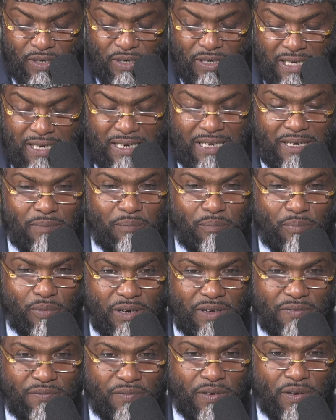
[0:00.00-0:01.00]
a little
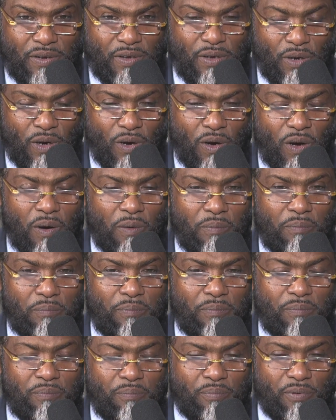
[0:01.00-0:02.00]
brief on your
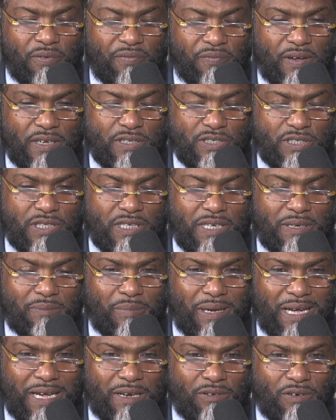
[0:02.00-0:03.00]
profession and
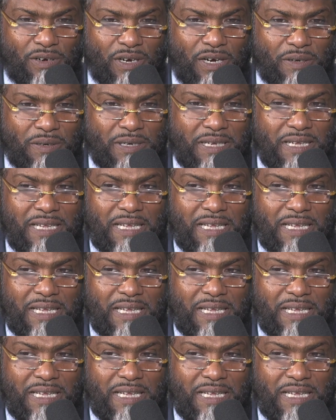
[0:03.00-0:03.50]
background.